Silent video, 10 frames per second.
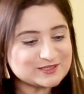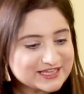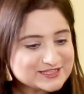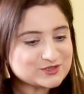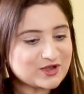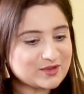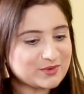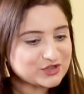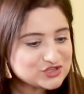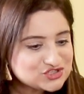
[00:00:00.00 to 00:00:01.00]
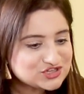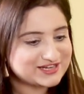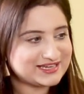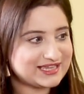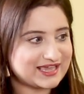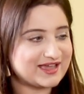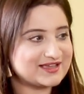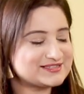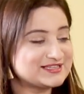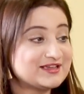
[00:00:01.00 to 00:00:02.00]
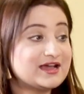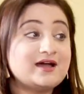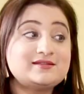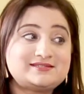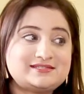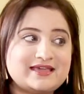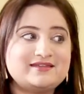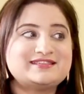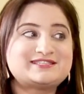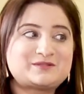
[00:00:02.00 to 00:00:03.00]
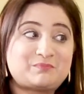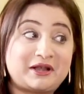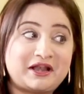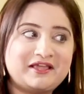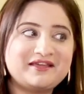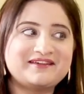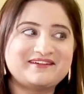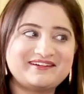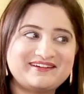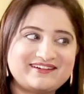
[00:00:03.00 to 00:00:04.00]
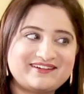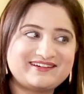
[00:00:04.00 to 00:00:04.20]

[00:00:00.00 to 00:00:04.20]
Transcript: So let's talk about your journey as a tennis player.